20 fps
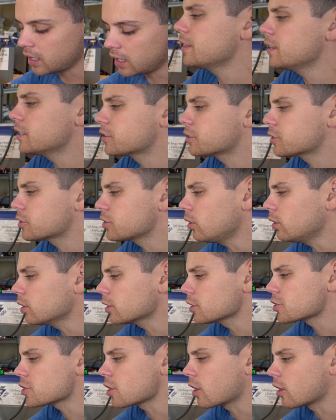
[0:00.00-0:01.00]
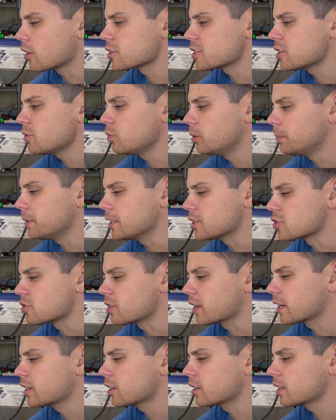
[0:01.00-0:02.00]
And the solar charging will be
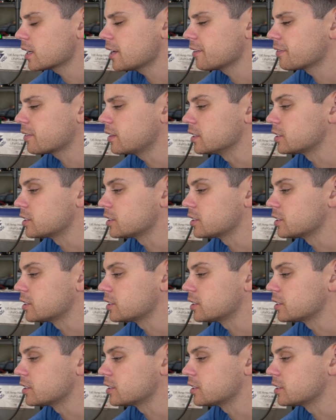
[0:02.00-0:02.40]
triggered if